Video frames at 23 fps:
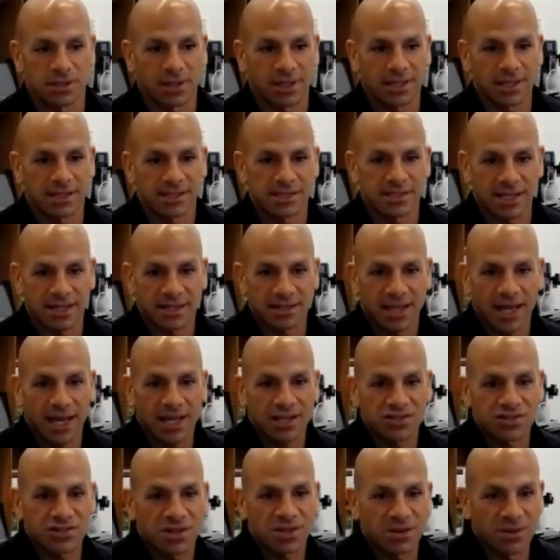he's
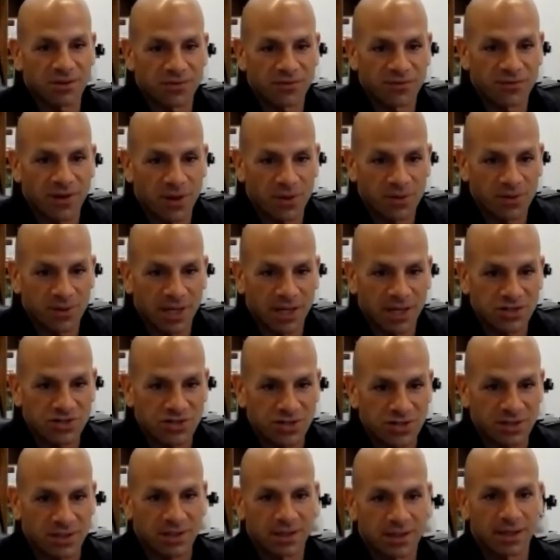attached to the
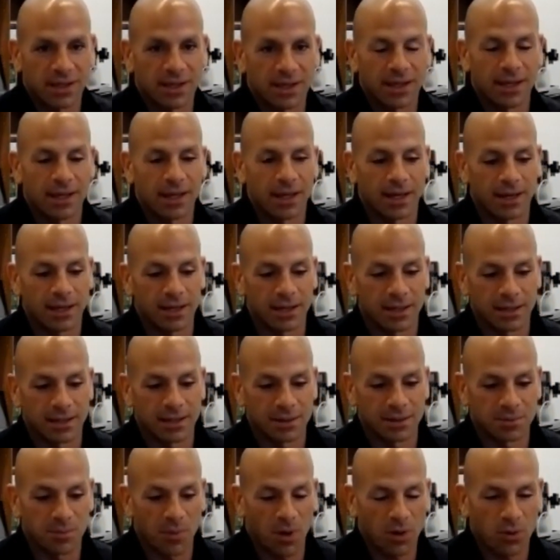foundation.
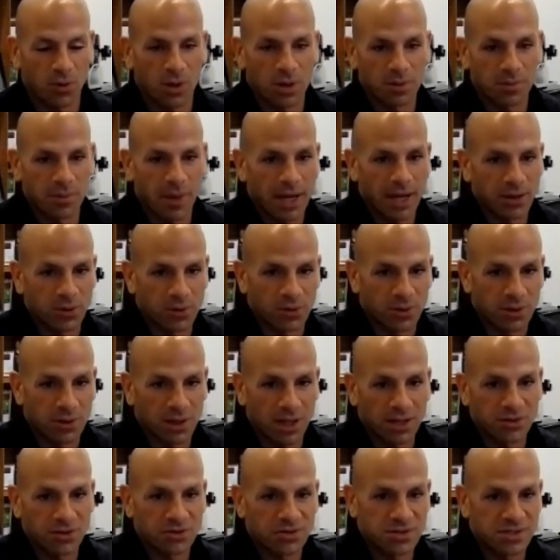Mark Von Manuel
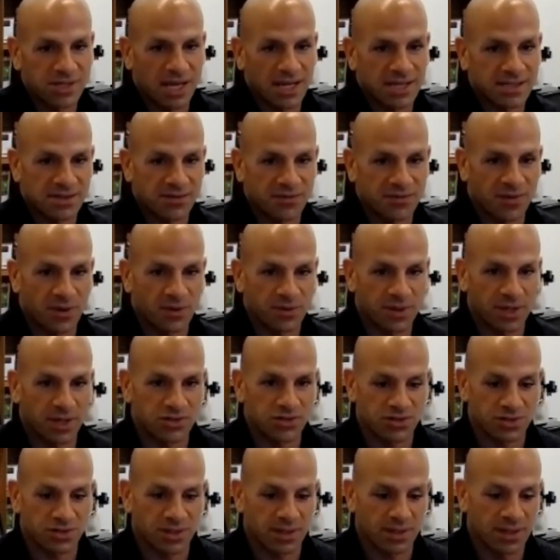understands the
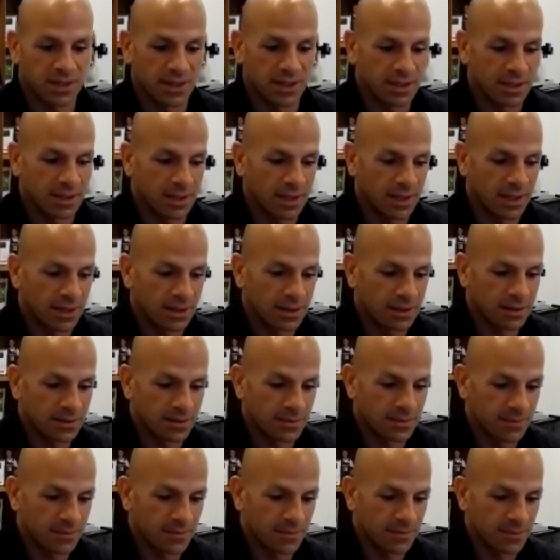foundation.
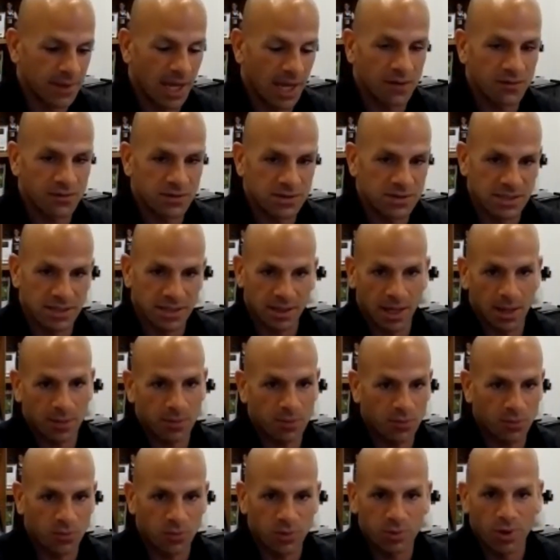Obviously,
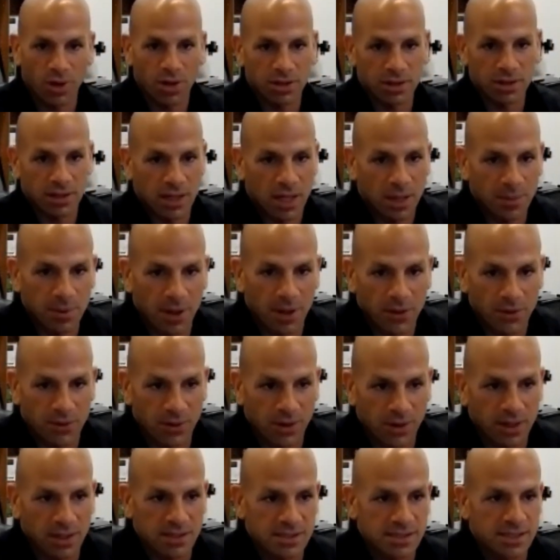we brought in a couple other
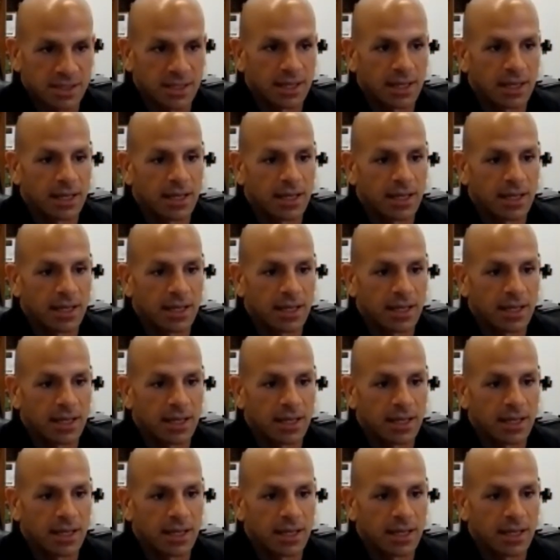guys.